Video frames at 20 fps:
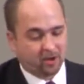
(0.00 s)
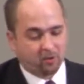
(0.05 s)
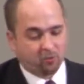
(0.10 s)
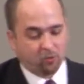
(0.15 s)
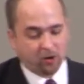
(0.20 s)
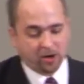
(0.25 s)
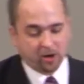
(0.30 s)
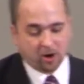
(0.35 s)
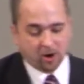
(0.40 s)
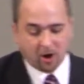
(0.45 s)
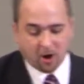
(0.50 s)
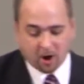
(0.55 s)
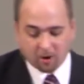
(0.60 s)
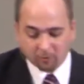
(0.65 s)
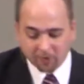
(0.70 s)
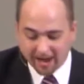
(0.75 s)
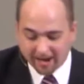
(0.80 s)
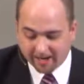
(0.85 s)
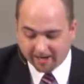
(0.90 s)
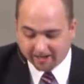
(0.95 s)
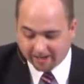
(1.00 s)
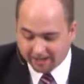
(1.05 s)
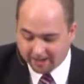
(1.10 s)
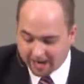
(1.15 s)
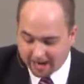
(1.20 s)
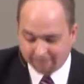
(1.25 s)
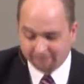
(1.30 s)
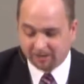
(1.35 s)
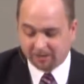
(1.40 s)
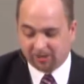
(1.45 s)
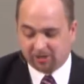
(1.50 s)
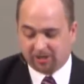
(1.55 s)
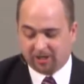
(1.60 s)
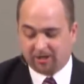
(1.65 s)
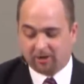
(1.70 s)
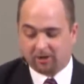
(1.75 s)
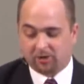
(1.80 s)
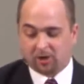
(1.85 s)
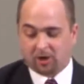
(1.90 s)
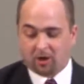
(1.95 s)
We are already condemned as
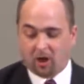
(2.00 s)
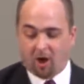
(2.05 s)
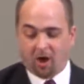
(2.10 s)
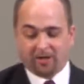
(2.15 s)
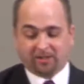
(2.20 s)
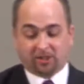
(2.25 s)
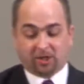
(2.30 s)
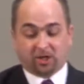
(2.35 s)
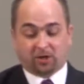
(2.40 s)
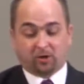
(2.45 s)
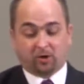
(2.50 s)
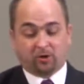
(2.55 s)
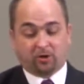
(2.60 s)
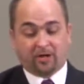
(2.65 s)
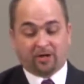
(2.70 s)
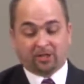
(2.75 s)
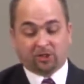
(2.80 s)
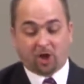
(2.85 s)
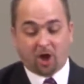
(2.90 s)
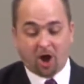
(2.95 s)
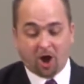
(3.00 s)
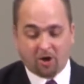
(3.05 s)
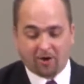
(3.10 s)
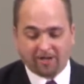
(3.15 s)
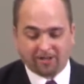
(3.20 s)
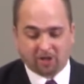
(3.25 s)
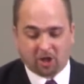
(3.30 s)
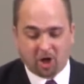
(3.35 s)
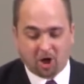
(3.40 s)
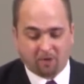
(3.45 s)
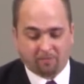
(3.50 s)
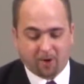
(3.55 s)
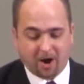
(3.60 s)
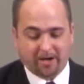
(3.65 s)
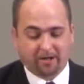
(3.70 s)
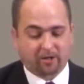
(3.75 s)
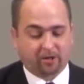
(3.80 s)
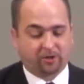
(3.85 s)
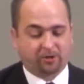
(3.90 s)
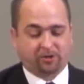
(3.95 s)
sinners. The law has concluded us all as
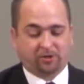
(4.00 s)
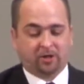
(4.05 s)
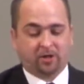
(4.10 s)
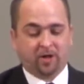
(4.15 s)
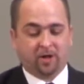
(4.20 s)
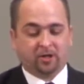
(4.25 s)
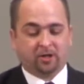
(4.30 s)
lawbreakers.